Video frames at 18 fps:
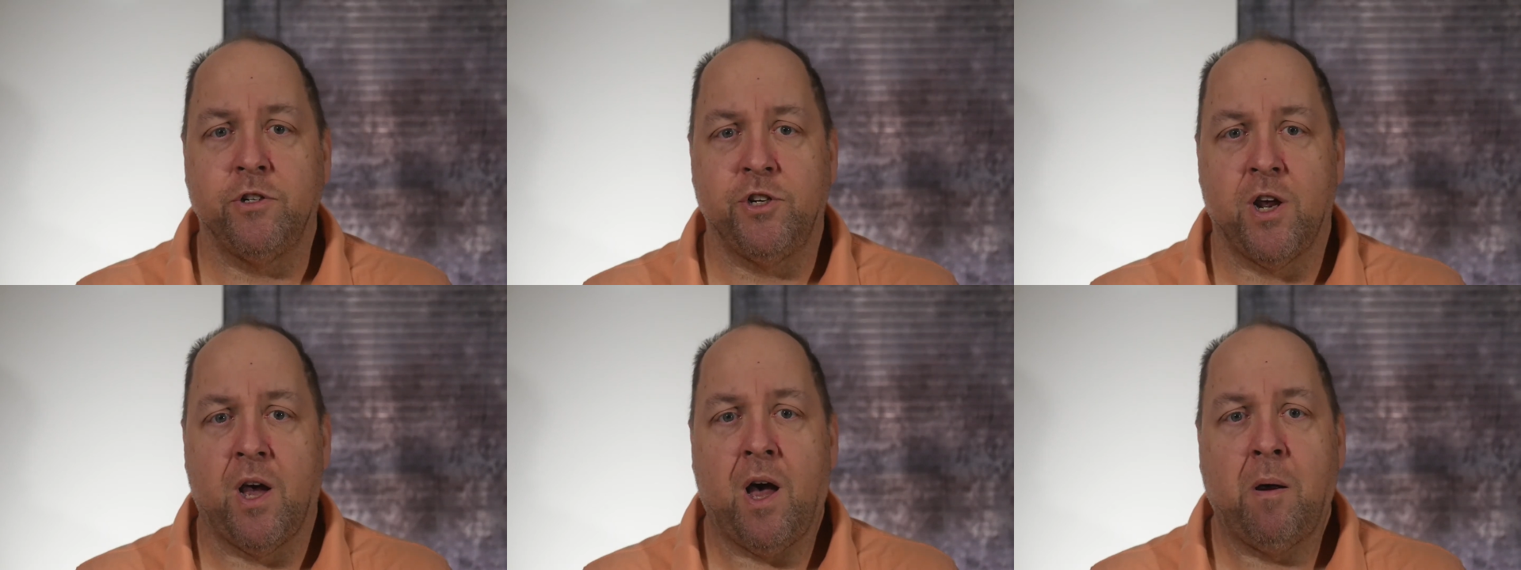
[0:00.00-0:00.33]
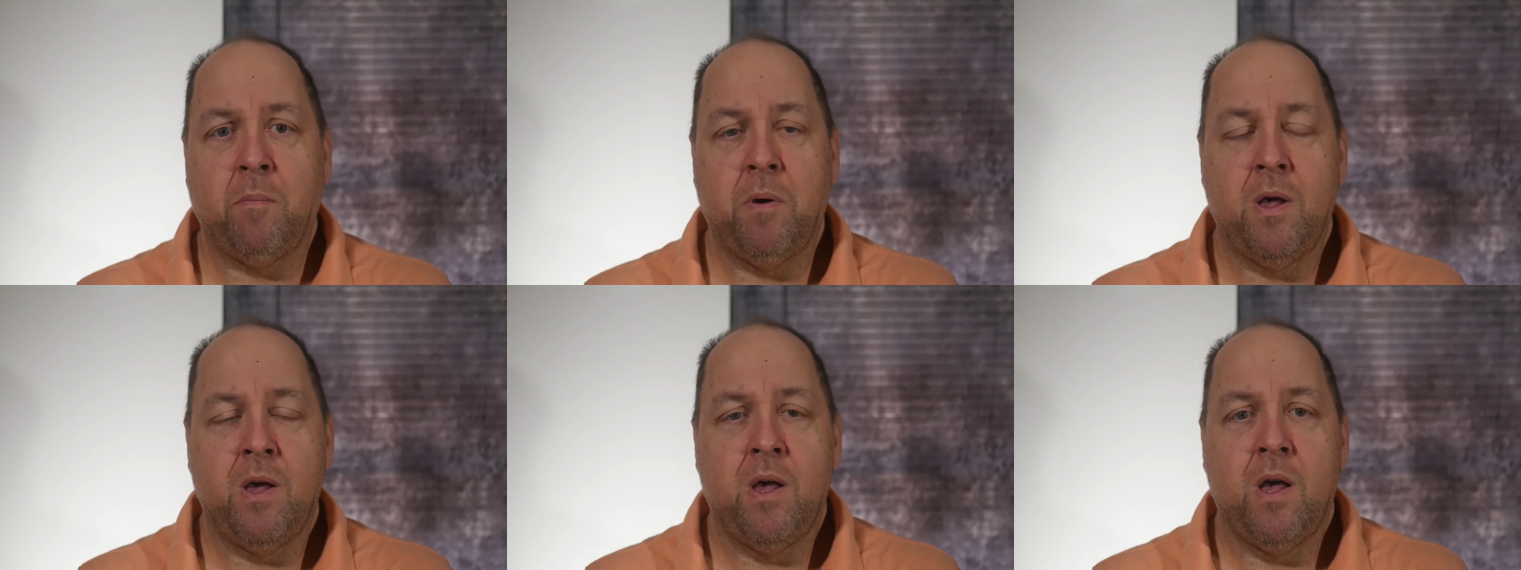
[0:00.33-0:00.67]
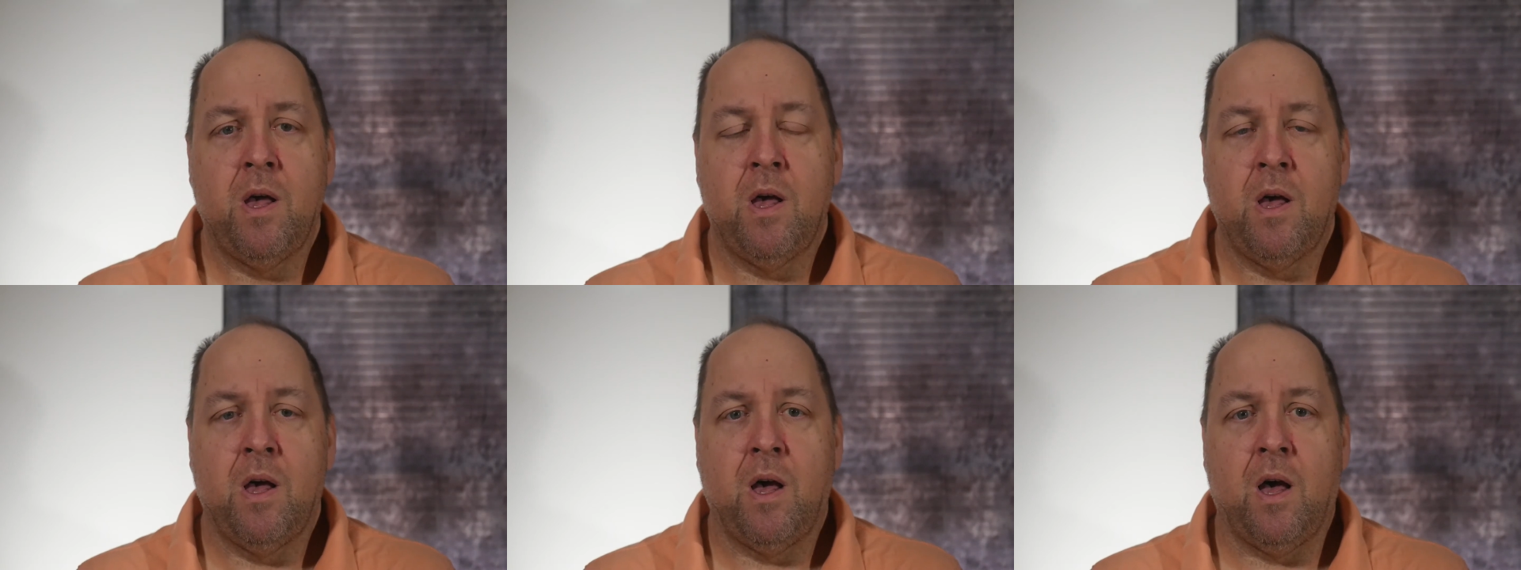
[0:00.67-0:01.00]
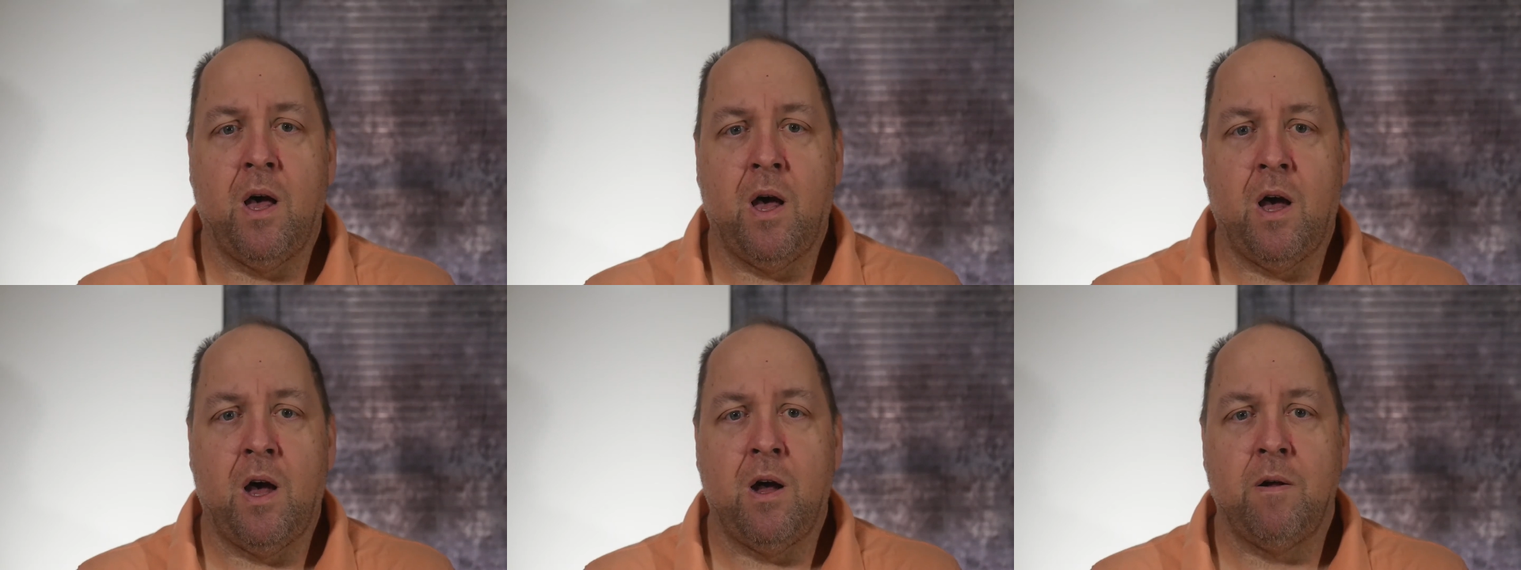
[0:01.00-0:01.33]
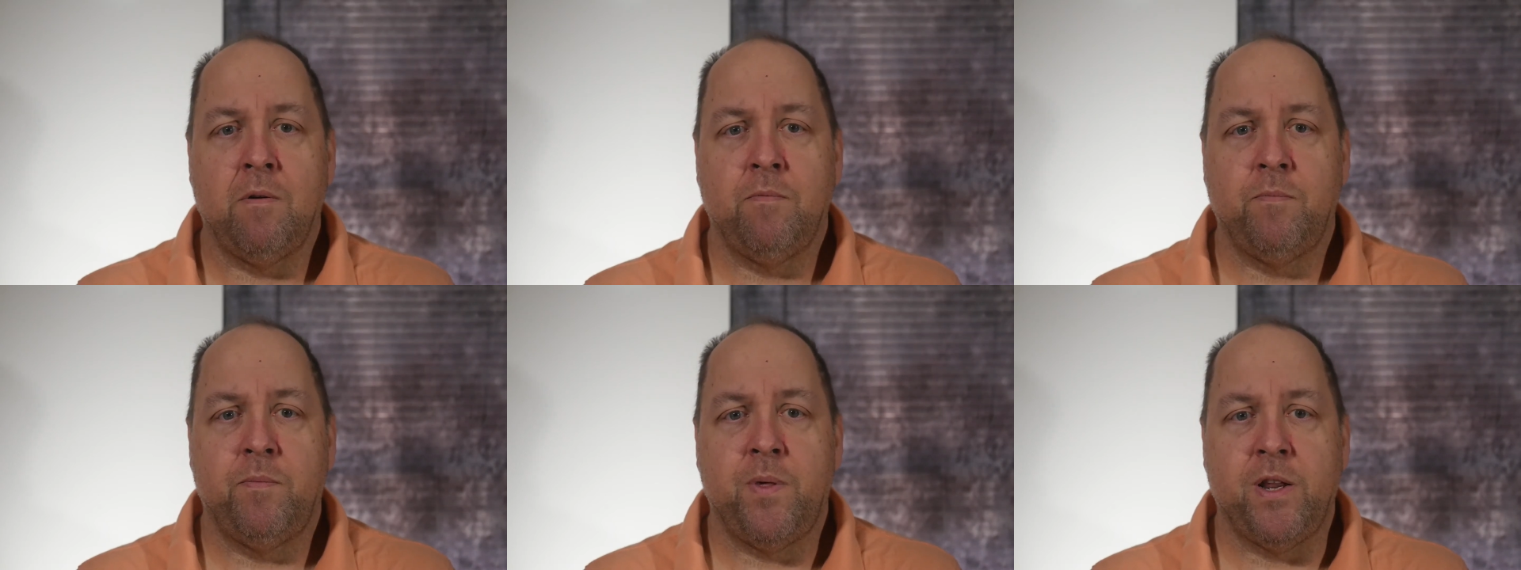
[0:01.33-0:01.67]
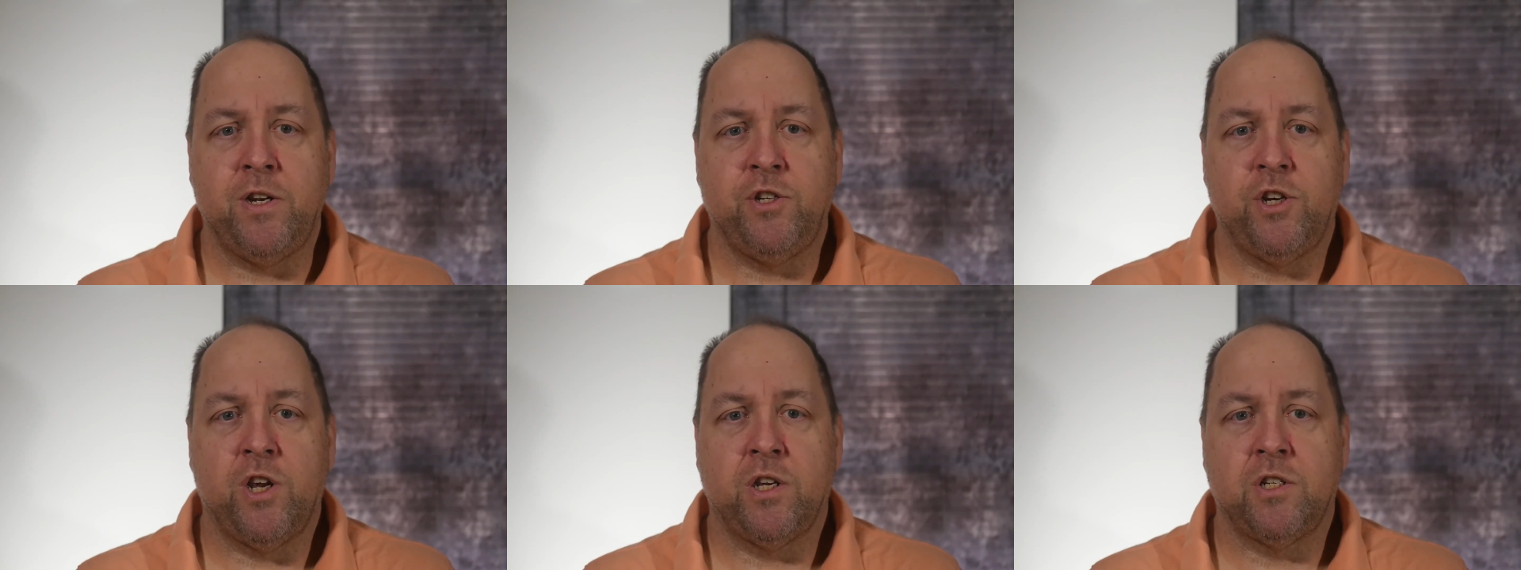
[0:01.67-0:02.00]
job.
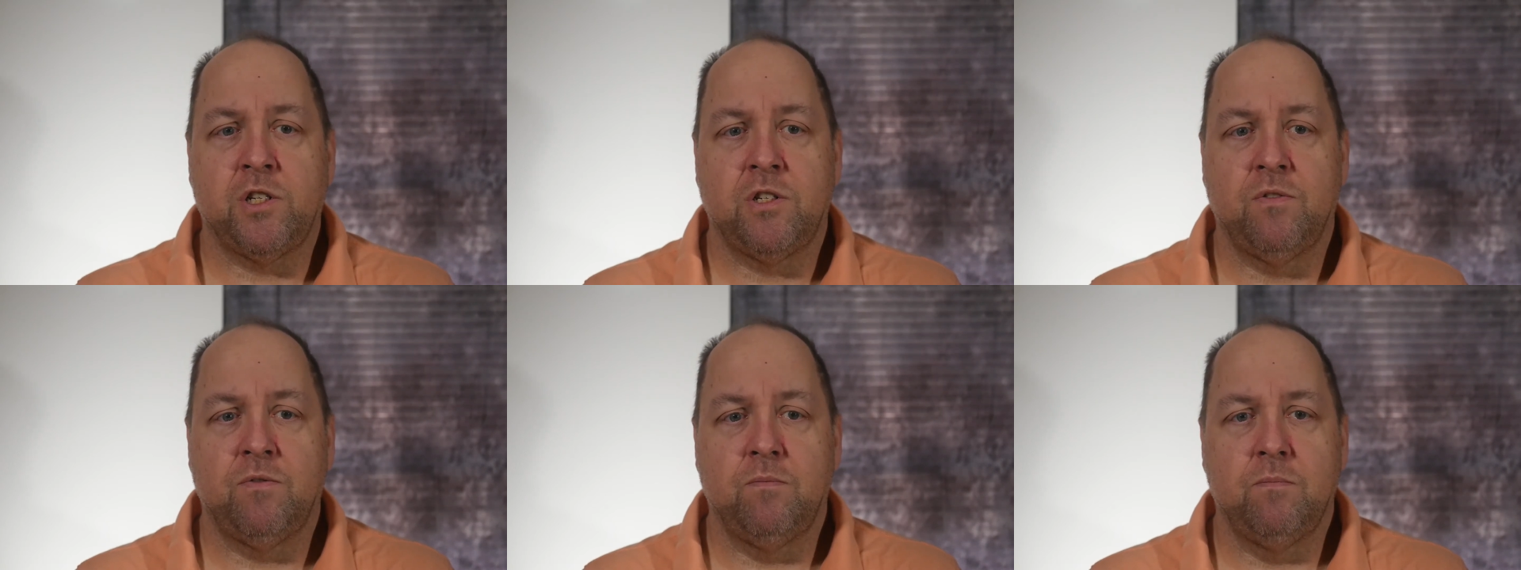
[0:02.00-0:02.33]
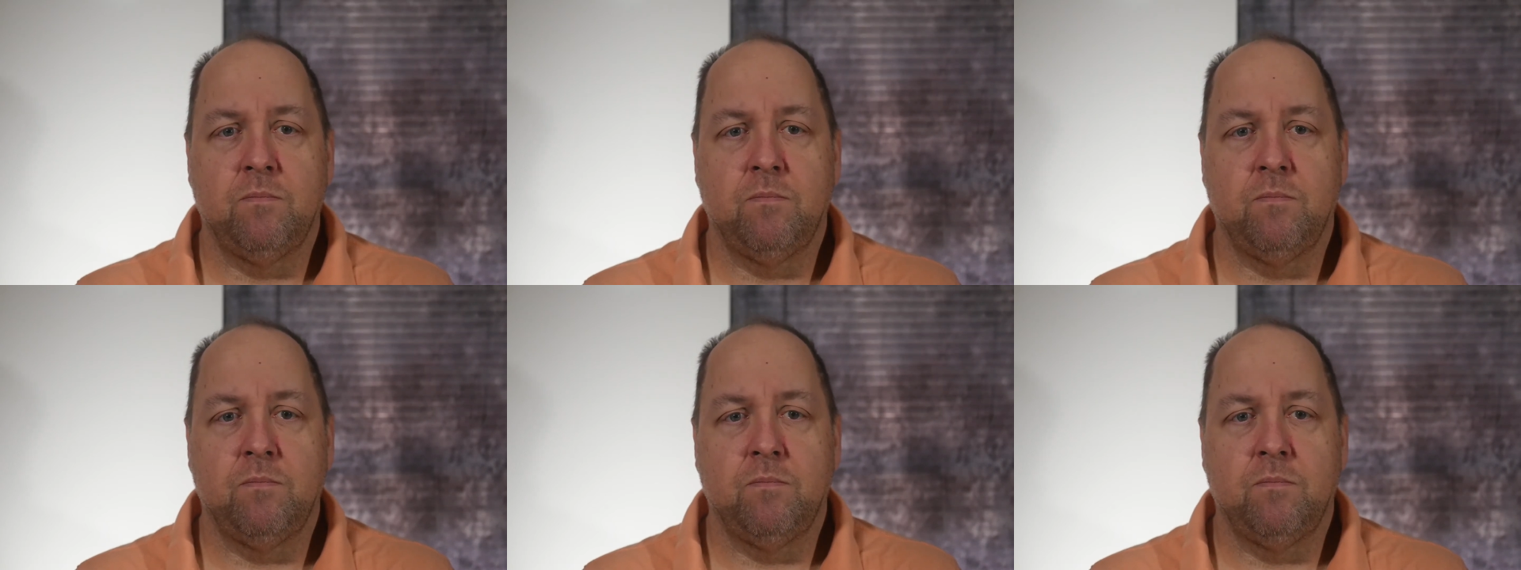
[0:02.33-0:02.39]
They just